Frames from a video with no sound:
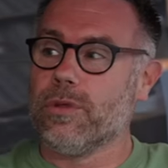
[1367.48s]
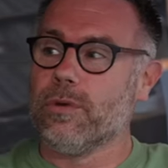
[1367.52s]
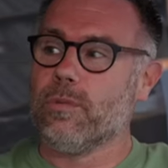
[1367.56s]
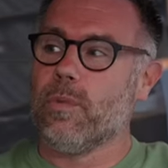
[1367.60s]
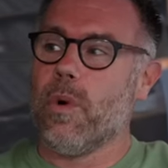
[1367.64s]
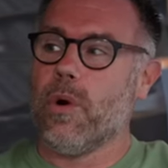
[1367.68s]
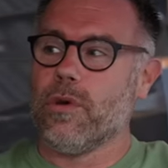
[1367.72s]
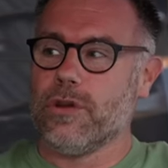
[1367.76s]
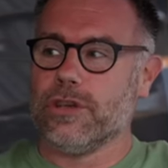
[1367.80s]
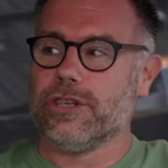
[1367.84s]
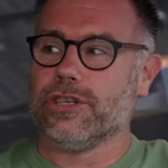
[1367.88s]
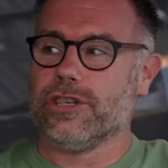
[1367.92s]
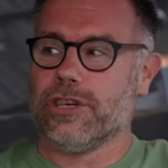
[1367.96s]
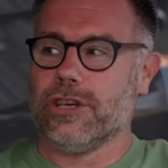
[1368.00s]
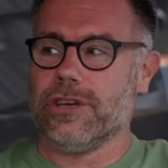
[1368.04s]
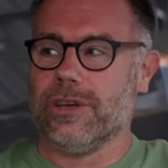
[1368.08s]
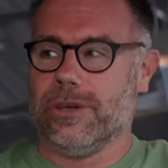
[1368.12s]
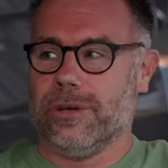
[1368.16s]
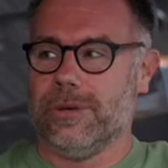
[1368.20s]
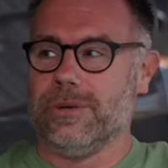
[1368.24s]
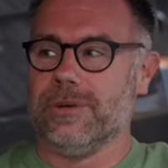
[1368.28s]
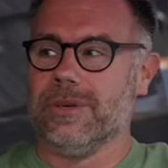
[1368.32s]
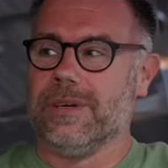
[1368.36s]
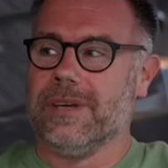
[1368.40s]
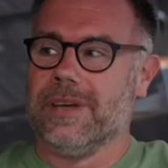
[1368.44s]
the one or
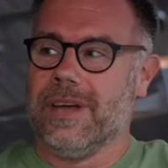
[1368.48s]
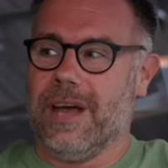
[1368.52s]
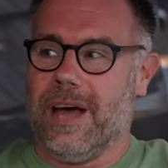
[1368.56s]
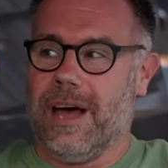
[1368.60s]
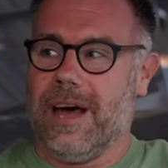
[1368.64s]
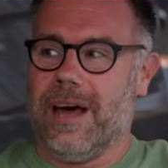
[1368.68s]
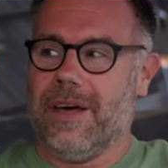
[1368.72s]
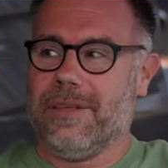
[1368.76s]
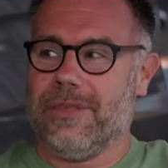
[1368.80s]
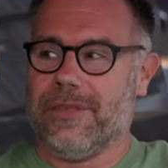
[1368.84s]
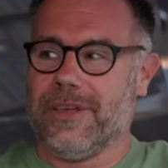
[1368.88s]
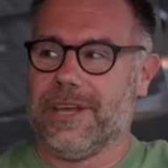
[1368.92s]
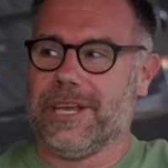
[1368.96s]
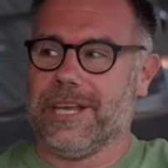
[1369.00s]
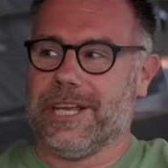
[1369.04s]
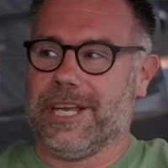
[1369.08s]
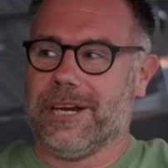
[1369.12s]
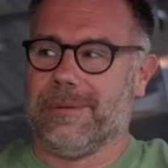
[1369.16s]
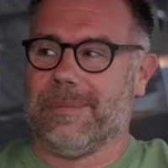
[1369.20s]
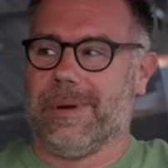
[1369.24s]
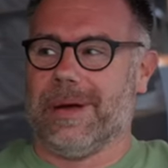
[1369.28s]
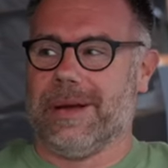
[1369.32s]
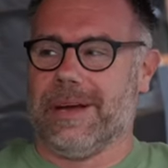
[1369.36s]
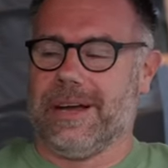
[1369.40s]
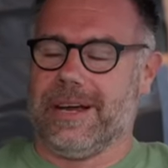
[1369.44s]
two are
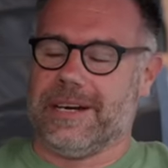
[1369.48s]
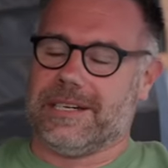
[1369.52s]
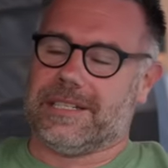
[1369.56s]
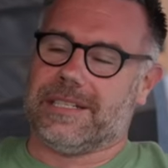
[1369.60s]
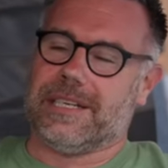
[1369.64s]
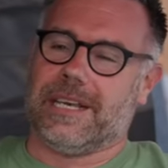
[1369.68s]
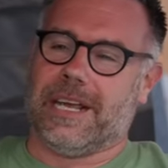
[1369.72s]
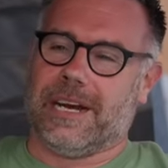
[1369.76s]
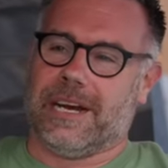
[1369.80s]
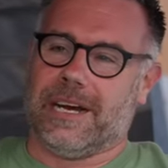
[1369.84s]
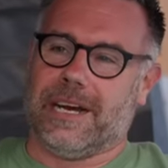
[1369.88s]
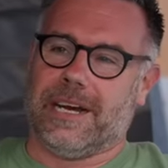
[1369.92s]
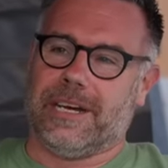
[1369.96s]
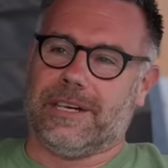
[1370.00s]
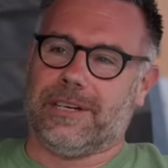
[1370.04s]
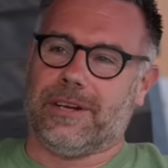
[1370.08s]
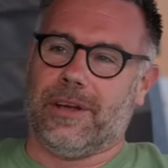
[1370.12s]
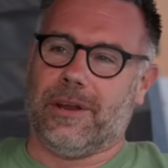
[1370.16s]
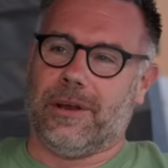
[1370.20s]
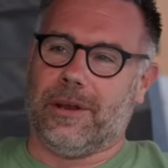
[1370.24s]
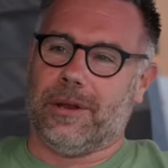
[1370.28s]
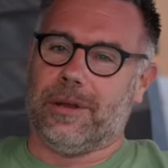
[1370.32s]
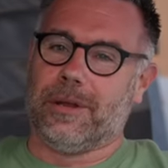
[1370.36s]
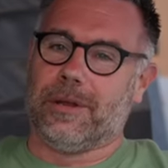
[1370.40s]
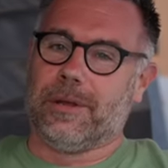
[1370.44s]
thinking about actually getting it
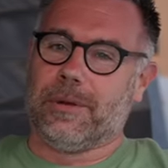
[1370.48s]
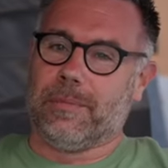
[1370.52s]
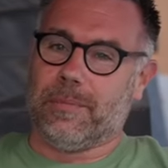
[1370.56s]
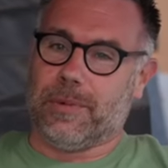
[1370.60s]
done.